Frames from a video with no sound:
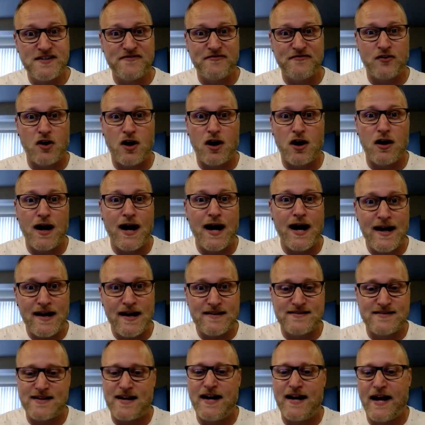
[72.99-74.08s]
for our
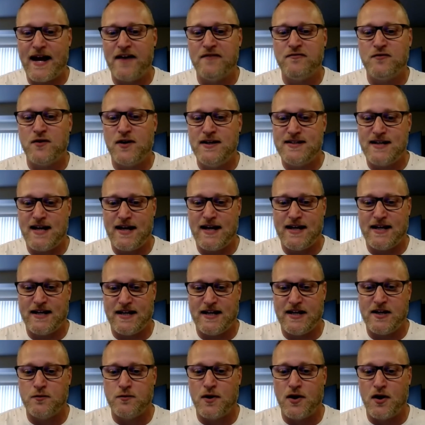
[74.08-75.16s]
ISI Everyday
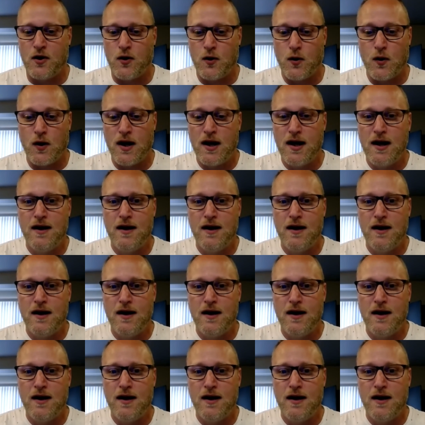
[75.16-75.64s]
Hero.